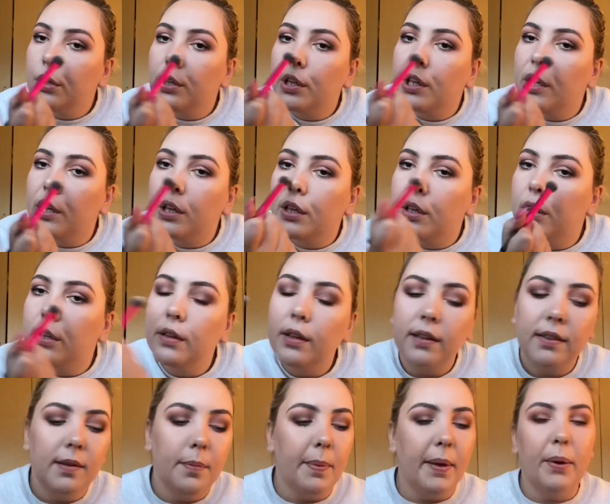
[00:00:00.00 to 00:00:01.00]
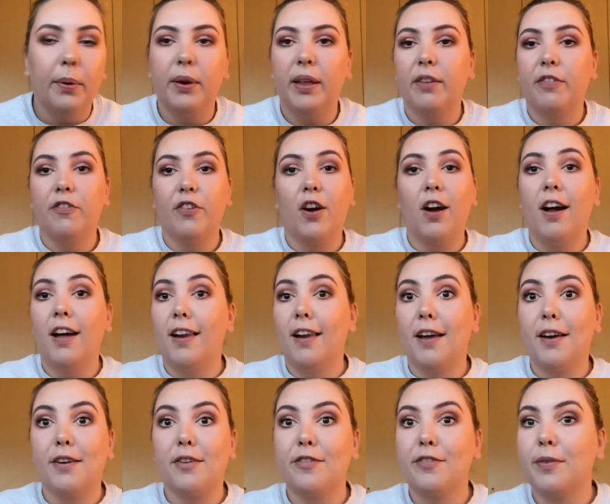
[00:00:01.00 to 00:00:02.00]
and that's about it for
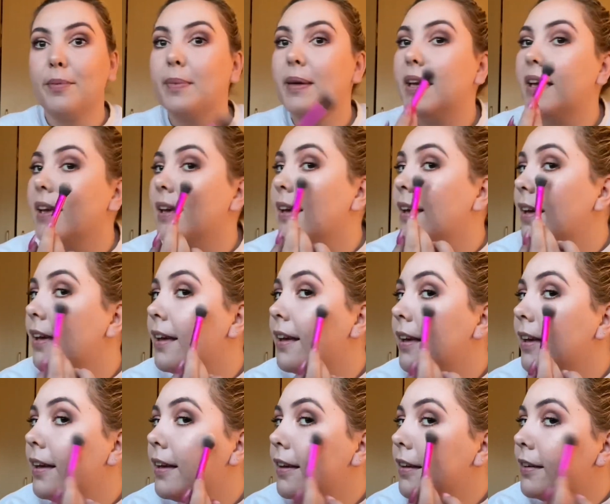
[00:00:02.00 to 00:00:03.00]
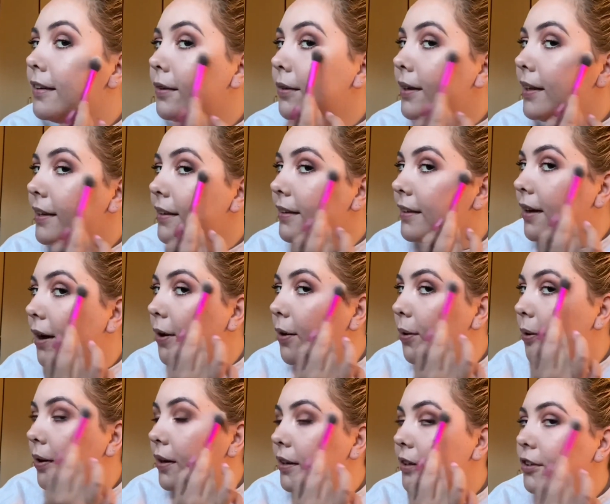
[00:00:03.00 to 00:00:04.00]
highlighter for me. Don't like to
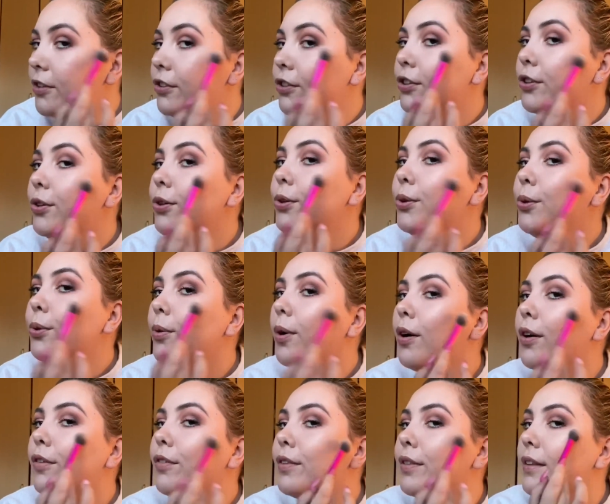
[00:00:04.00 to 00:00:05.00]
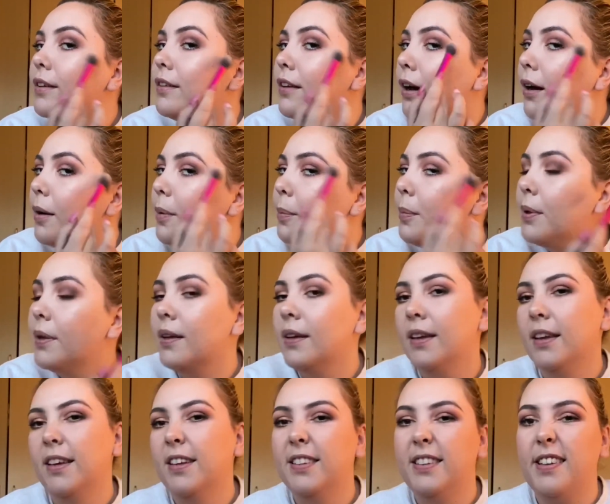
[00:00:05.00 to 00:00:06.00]
go too over the top,
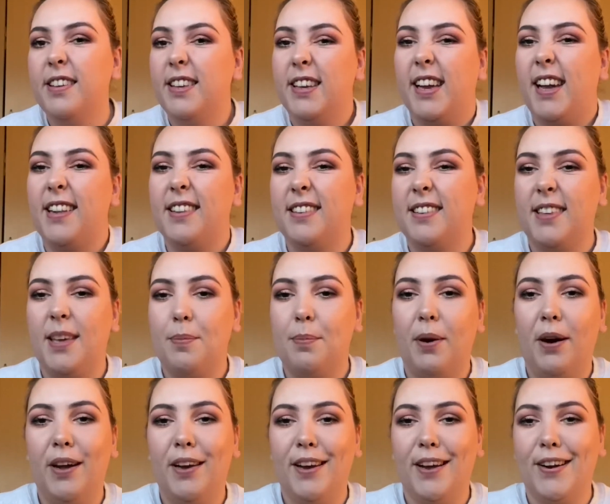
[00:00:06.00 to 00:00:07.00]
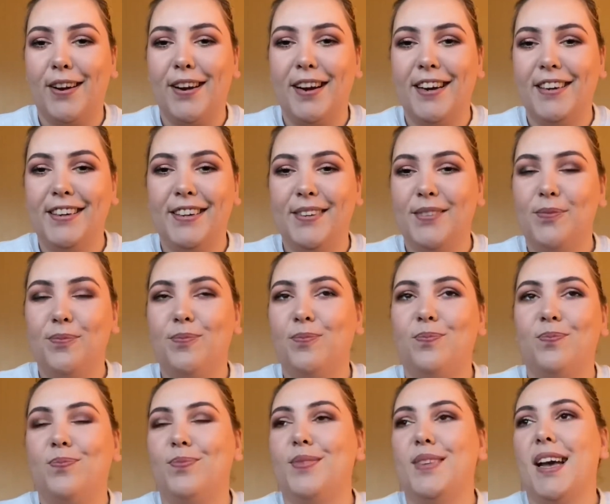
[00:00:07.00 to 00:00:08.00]
yet you can't skip highlighter, can you?
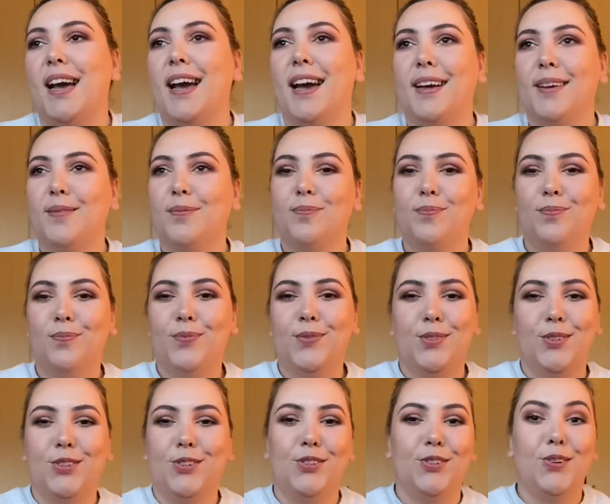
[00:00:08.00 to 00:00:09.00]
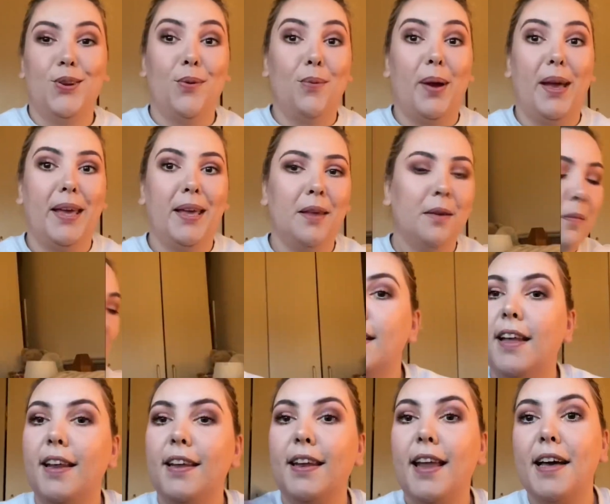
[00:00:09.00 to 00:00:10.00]
Nah, there's just no way. Then
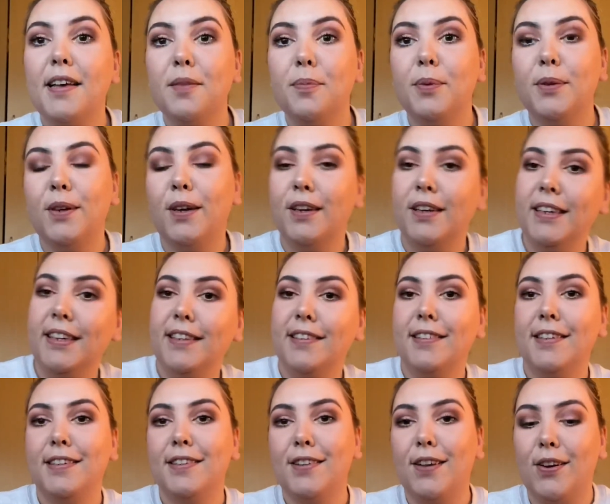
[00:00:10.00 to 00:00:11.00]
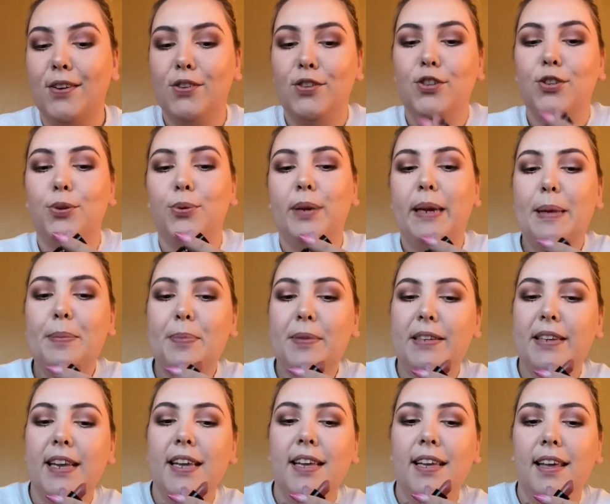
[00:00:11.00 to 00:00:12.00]
last but not least, it's on to
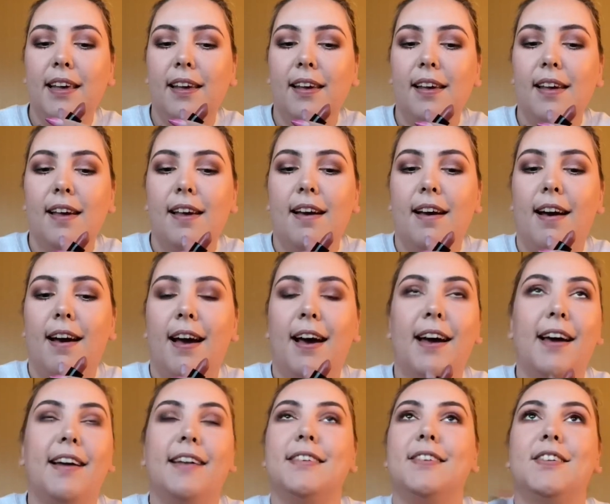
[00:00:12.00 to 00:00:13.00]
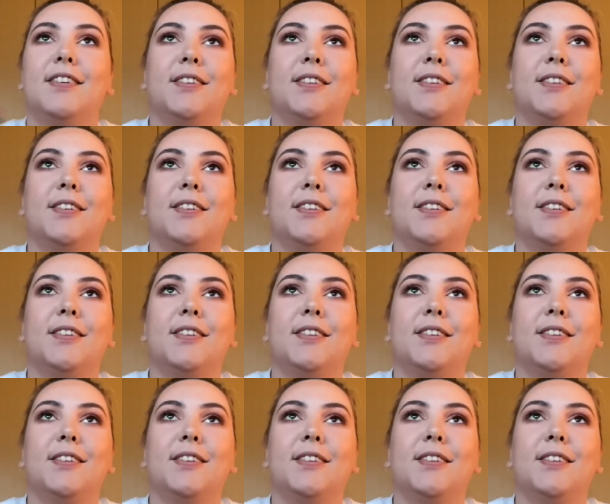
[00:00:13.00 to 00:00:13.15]
lipstick, and